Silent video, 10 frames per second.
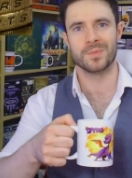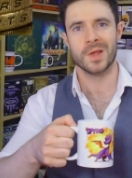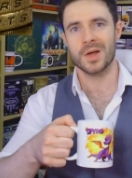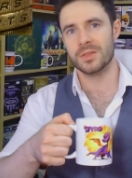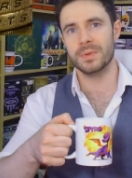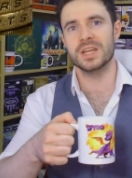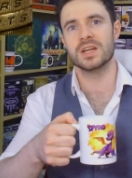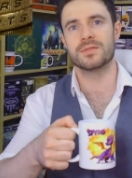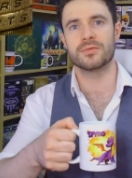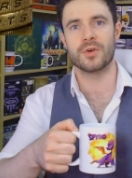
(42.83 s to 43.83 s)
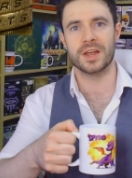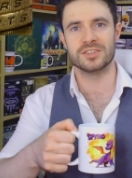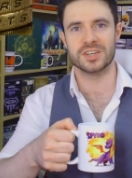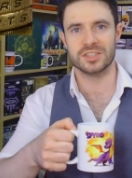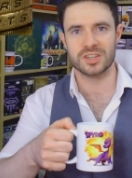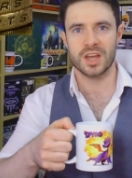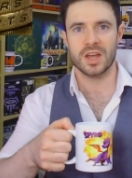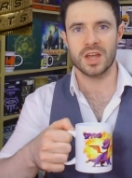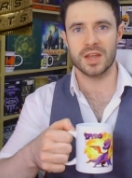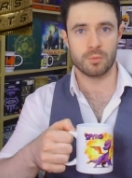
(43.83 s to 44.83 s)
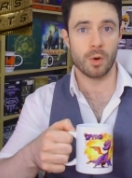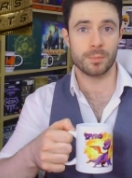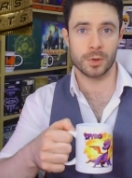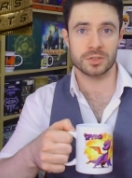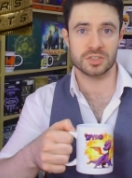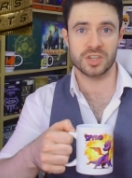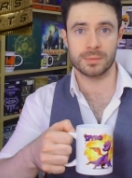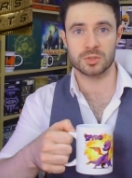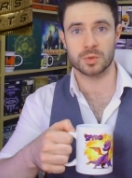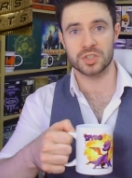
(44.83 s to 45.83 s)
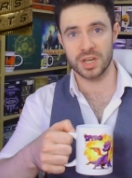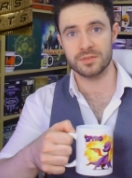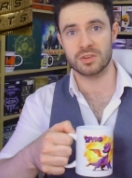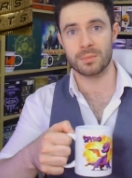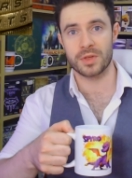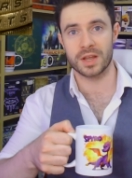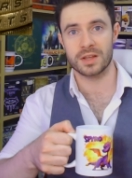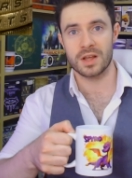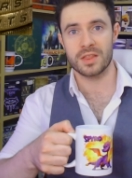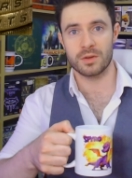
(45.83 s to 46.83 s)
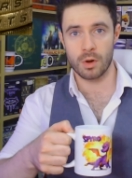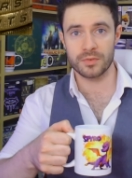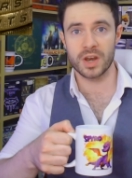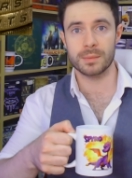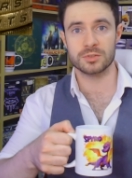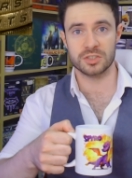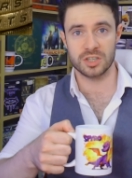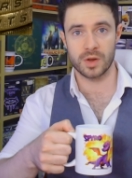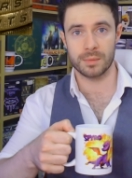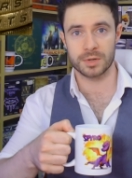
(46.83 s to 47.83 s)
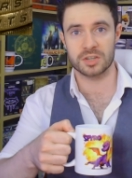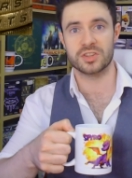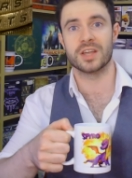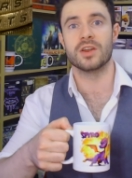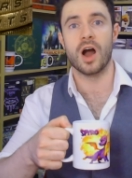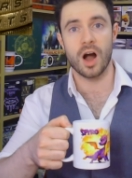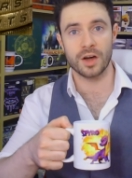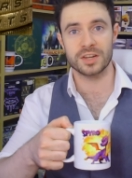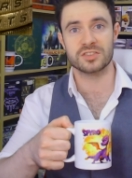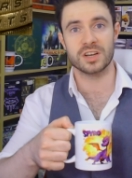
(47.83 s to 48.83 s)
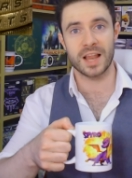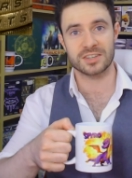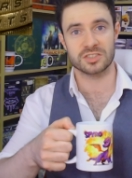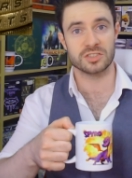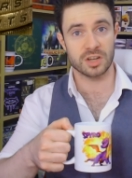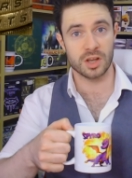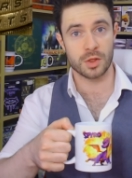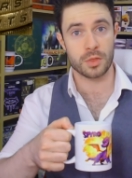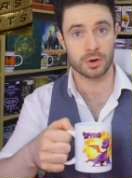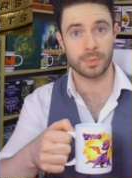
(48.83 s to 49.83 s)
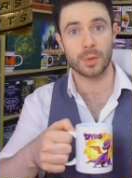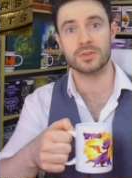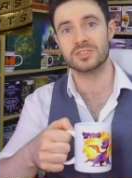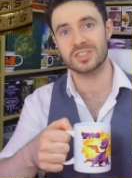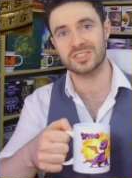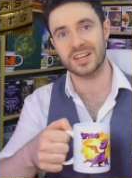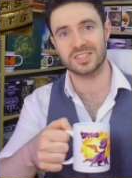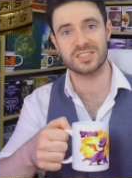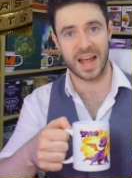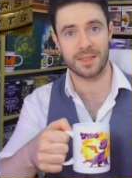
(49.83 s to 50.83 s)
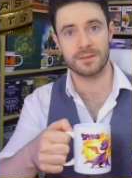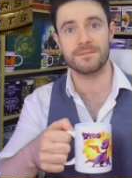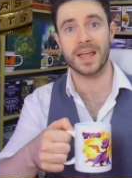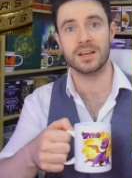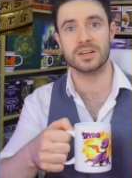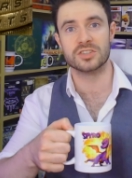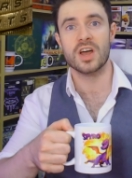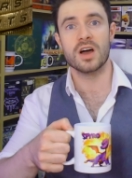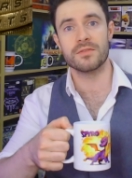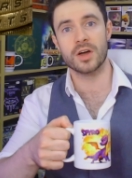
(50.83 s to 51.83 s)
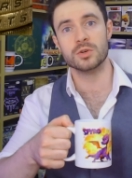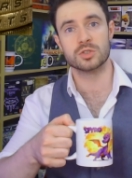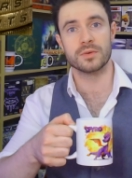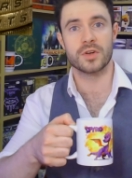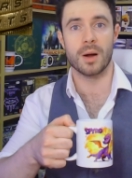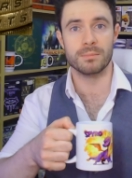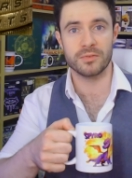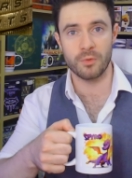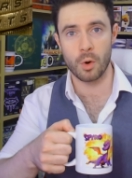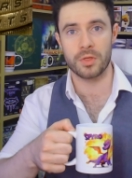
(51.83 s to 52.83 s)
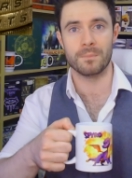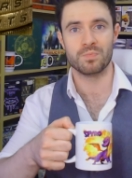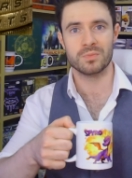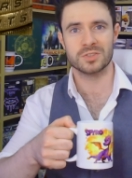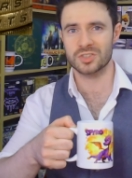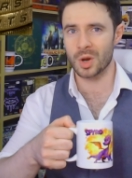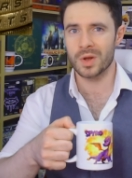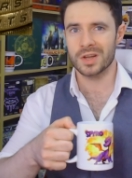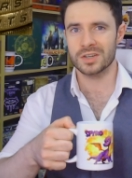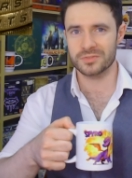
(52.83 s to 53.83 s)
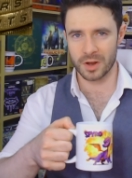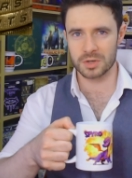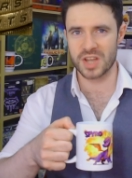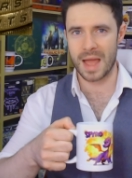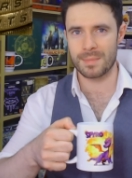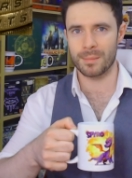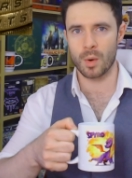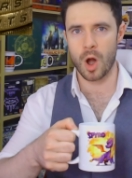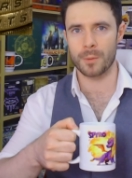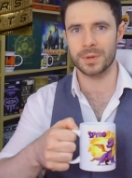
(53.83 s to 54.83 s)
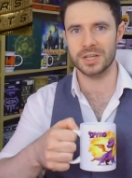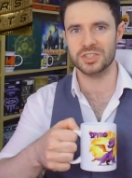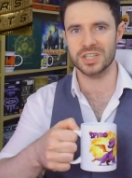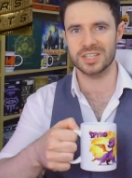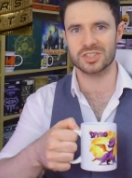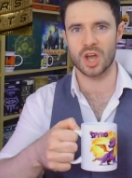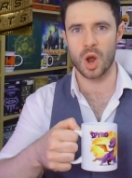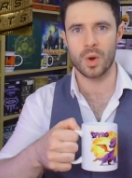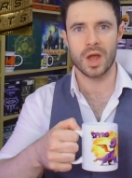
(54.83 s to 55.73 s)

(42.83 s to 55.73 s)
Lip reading: The meaning of the phrase is, if one person's able to achieve something, they're often able to do it because they can harness the lessons learned through both the successes and the failures of those who have come before them. So, as far as MMORPGs go,